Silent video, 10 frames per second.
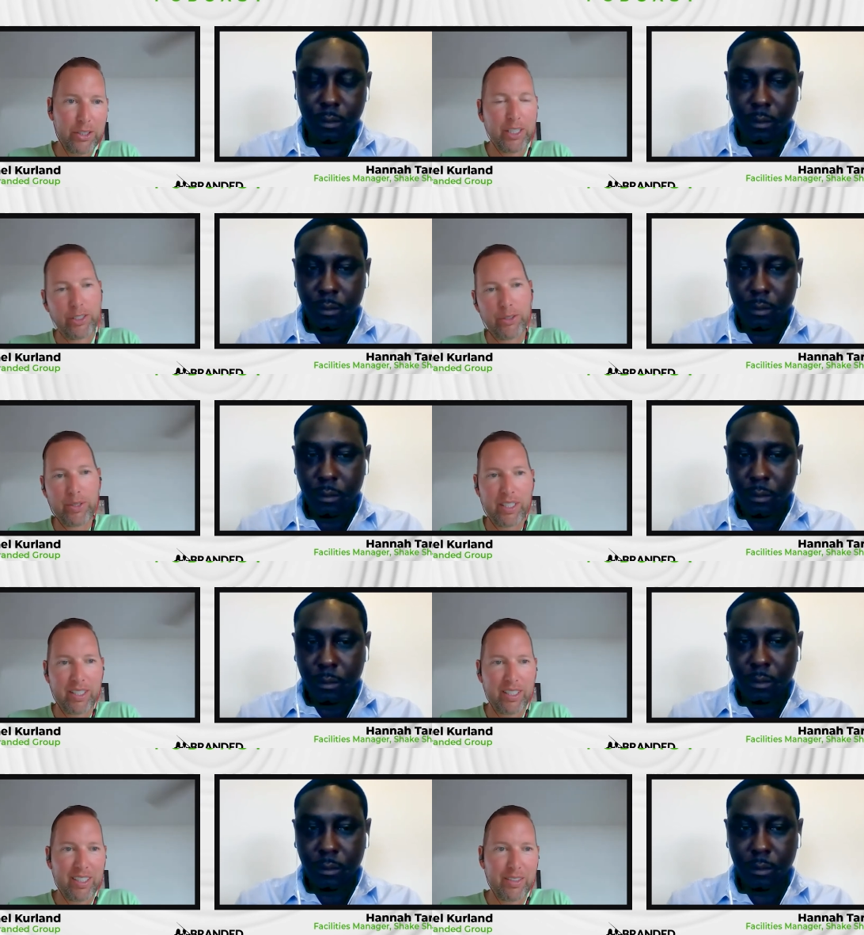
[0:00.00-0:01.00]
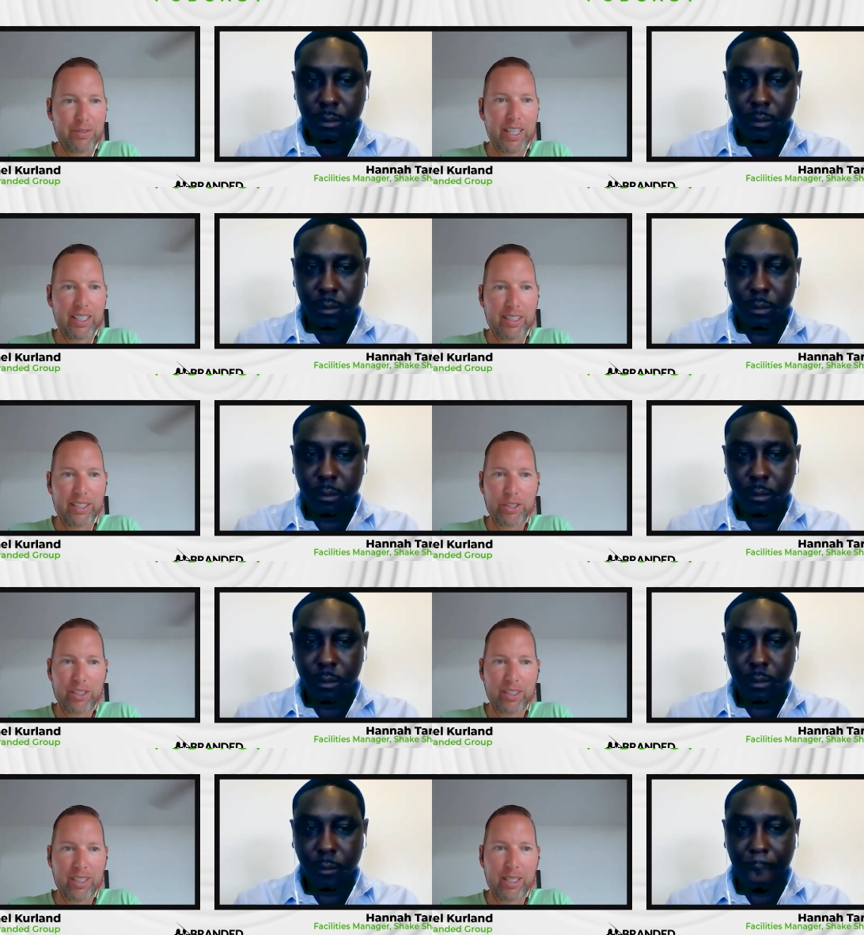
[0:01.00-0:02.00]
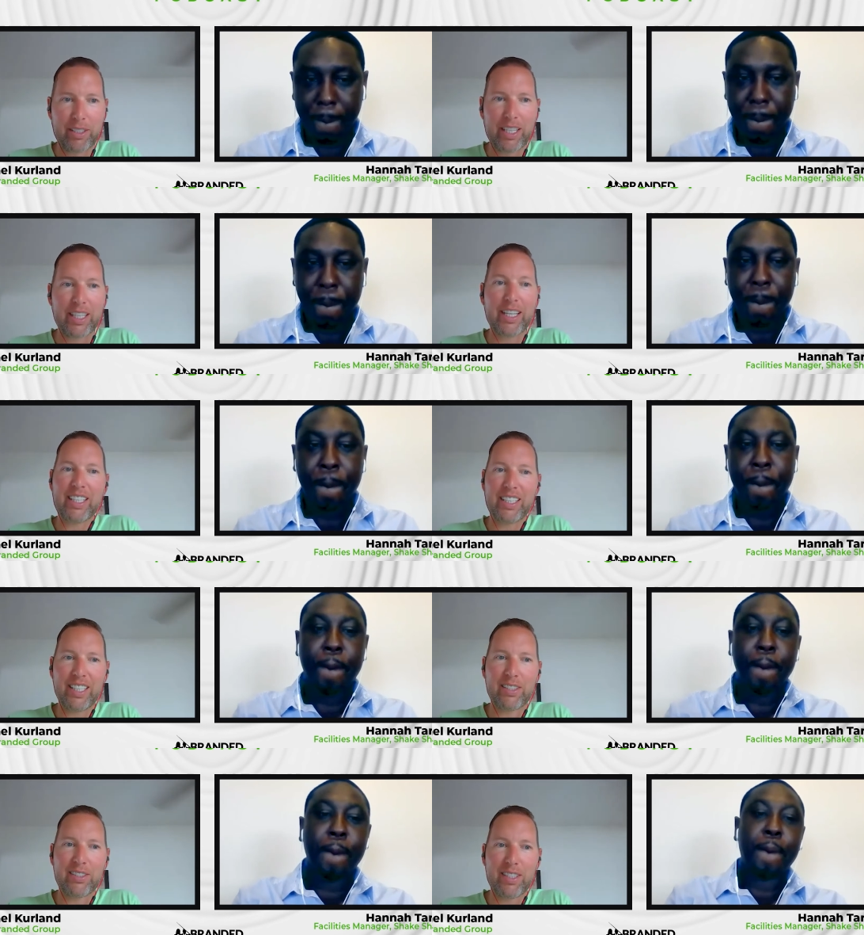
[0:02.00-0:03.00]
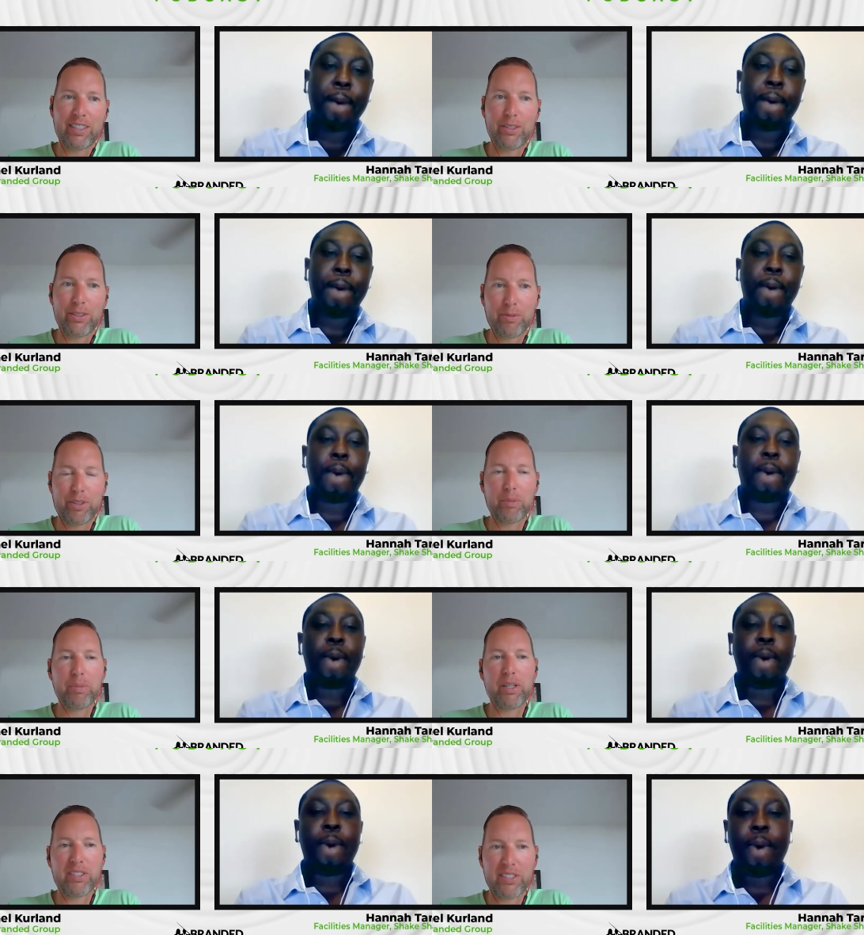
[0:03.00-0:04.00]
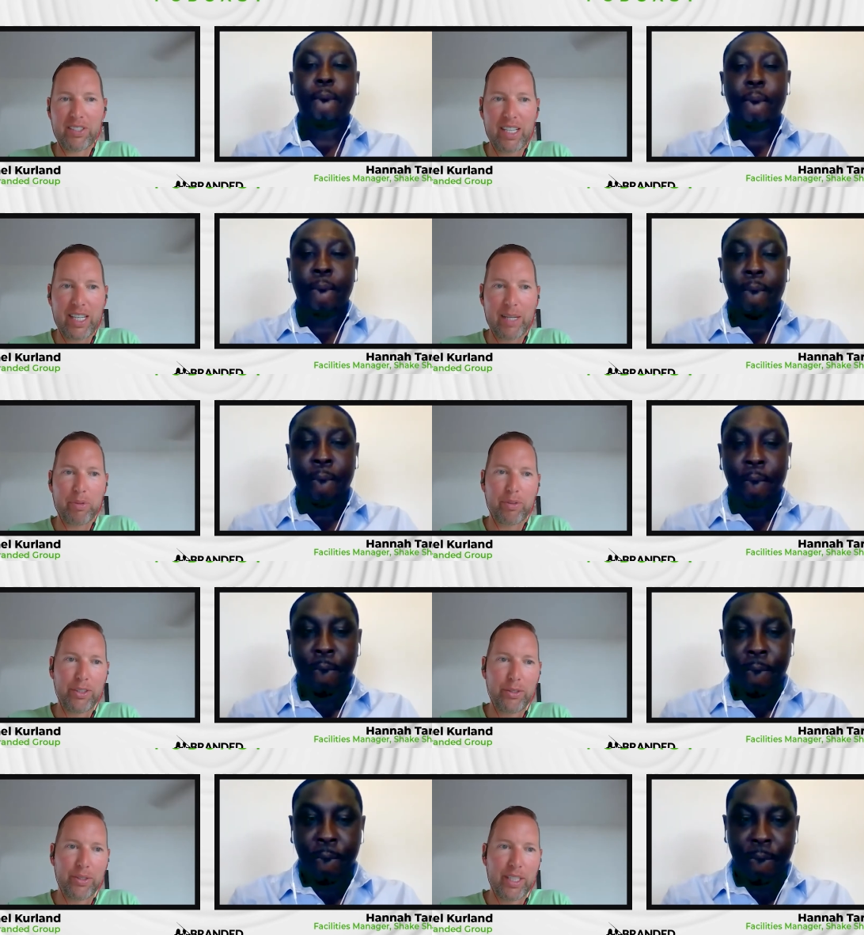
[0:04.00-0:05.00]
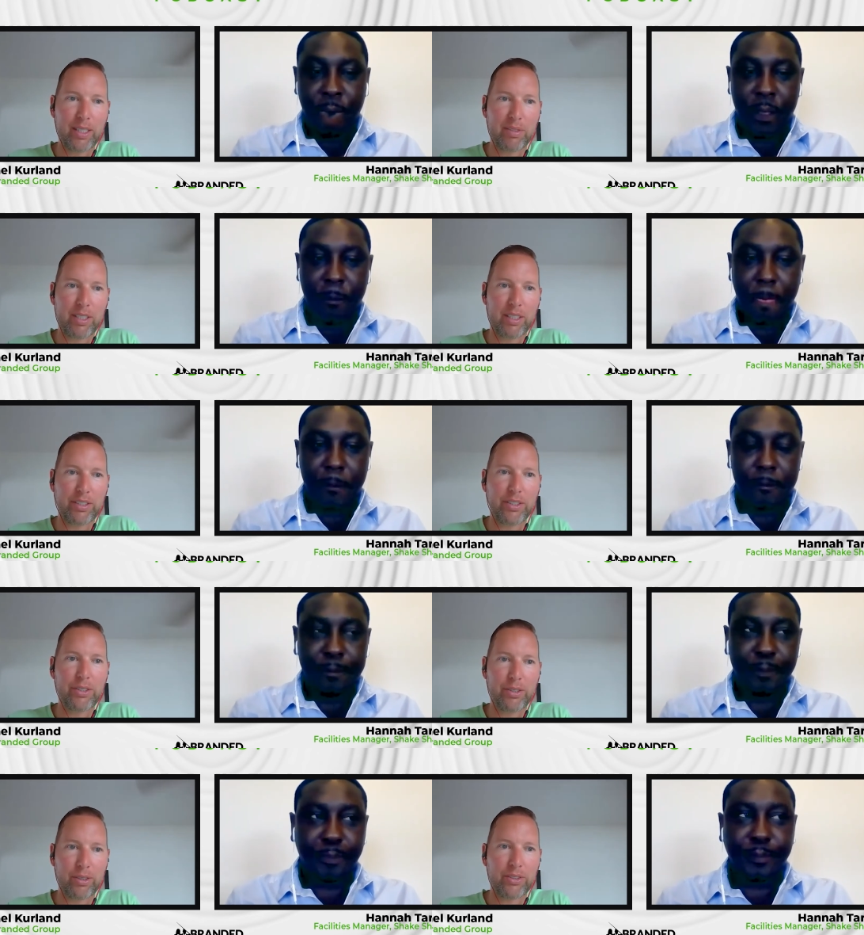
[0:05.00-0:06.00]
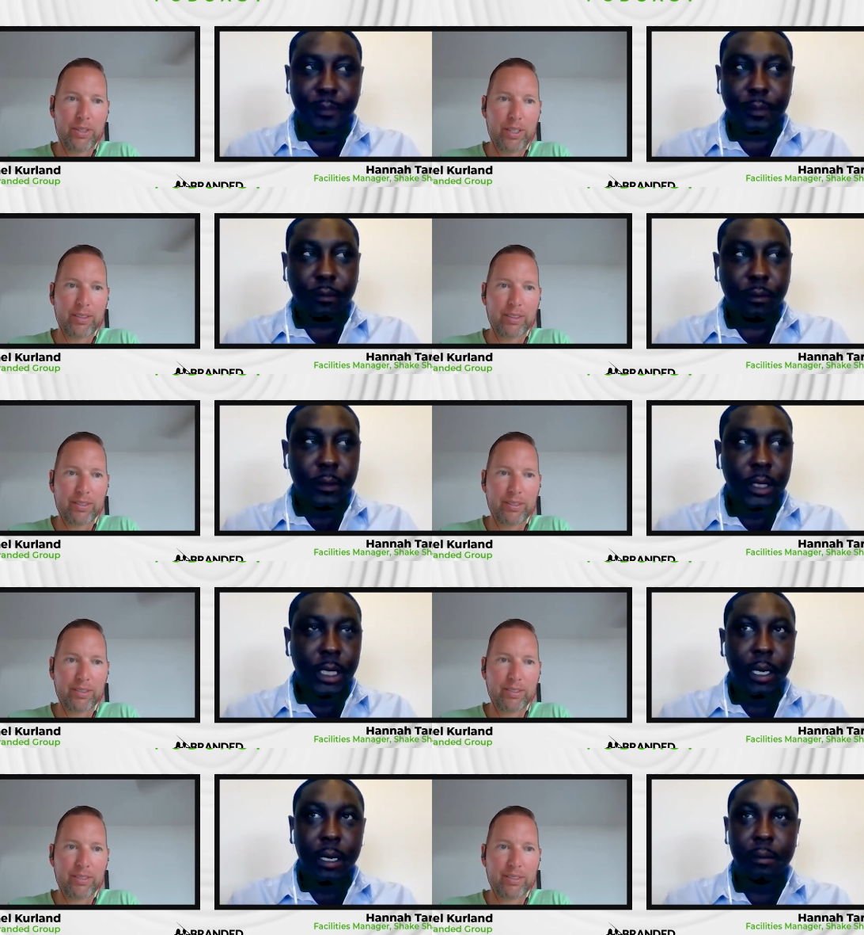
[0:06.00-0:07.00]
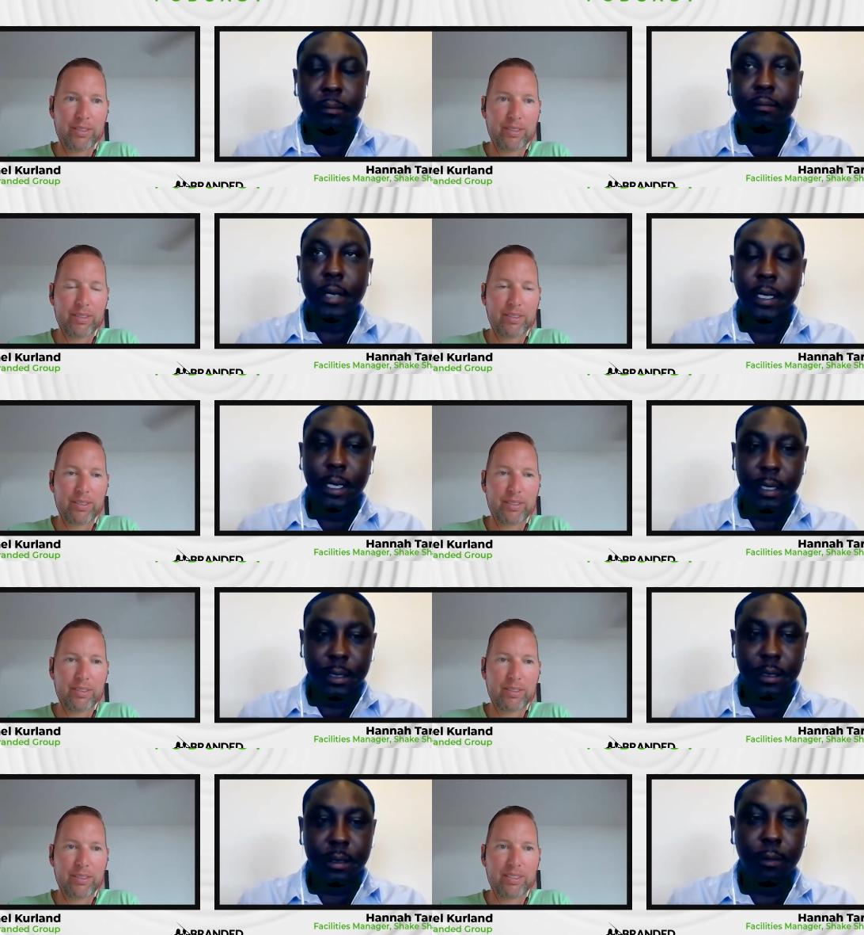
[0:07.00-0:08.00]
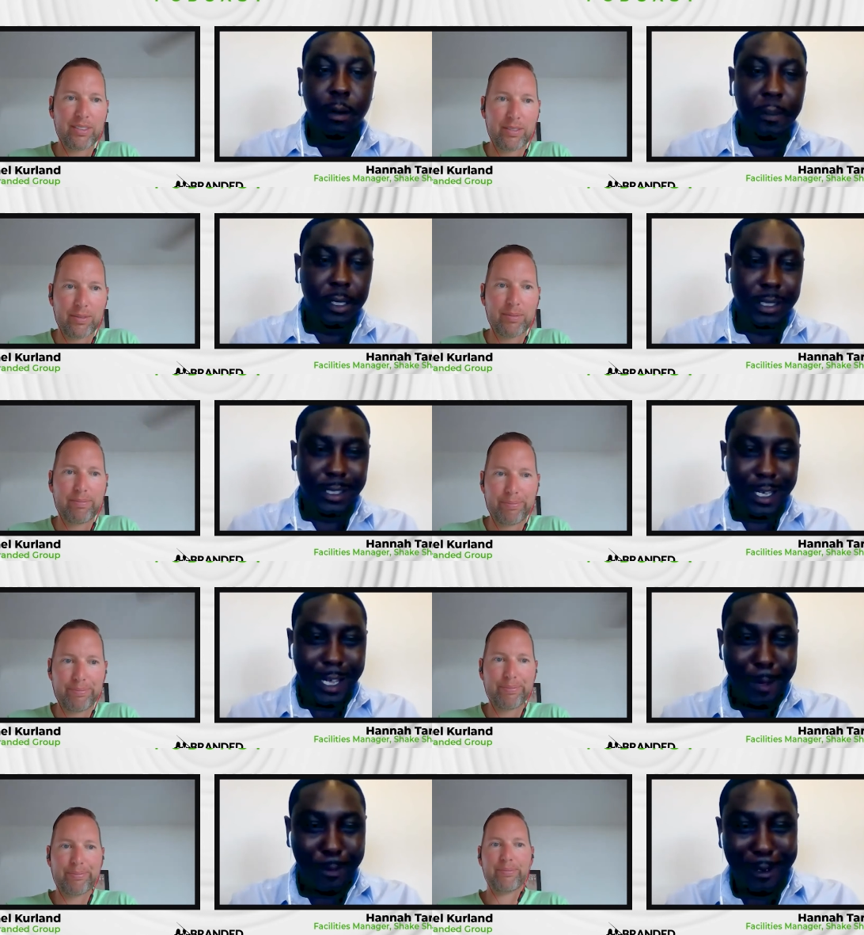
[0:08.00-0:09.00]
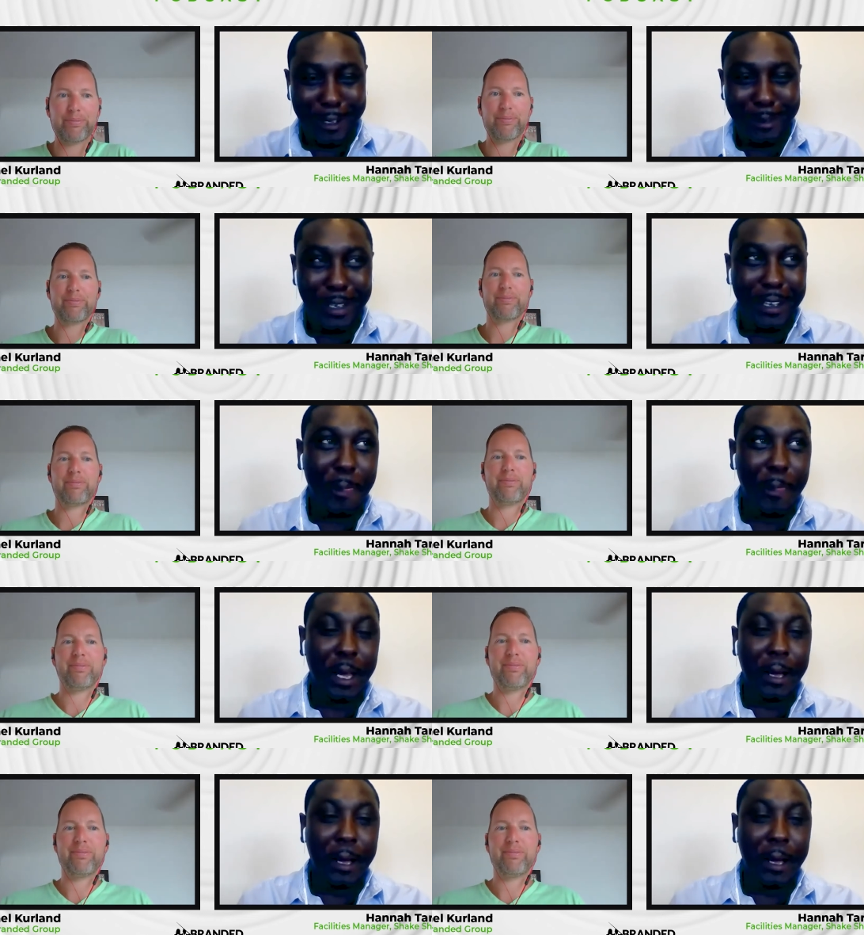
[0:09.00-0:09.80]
Speaker 1: and you get a violation, I got to guess that your boss is not happy with
Speaker 2: you, and that comes down on your shoulders, right? It does. So my boss is not happy with me.